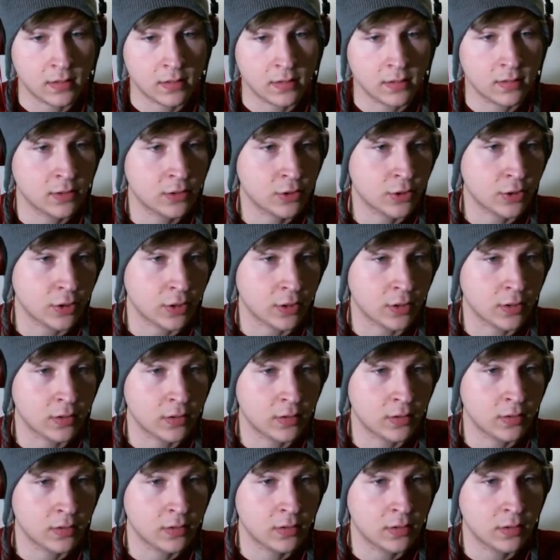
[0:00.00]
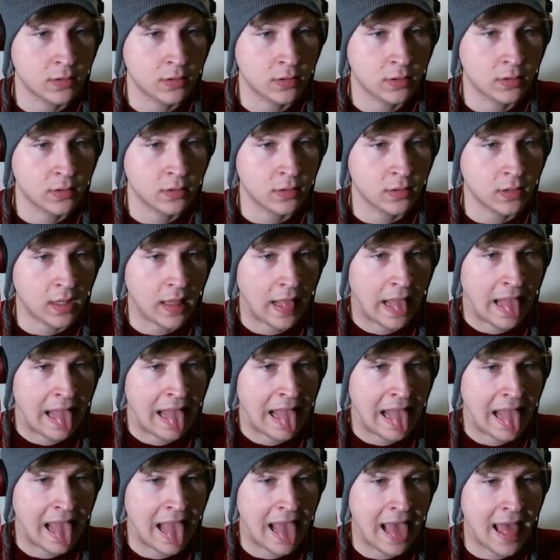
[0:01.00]
sure.
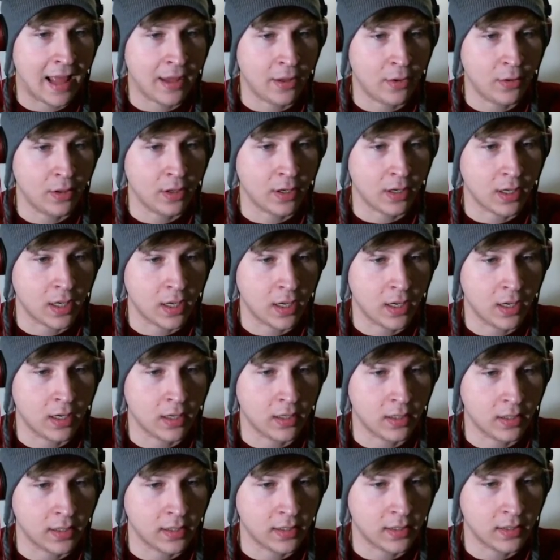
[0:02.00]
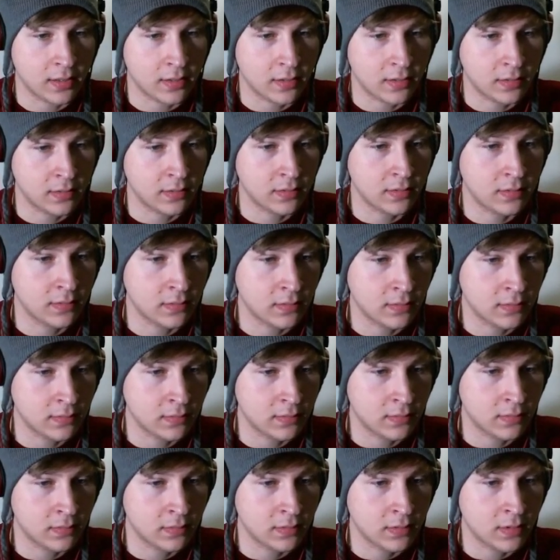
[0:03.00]
Yeah, you look ugly.
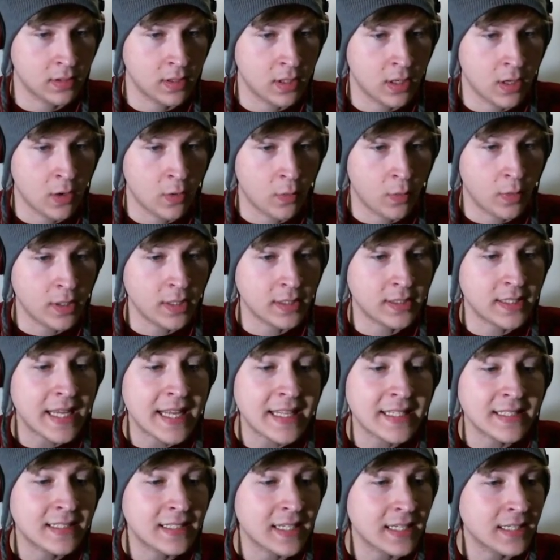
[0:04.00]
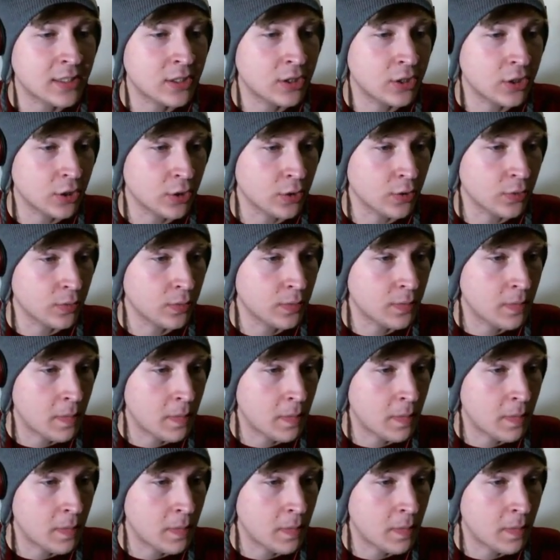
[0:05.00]
What does Instinct do?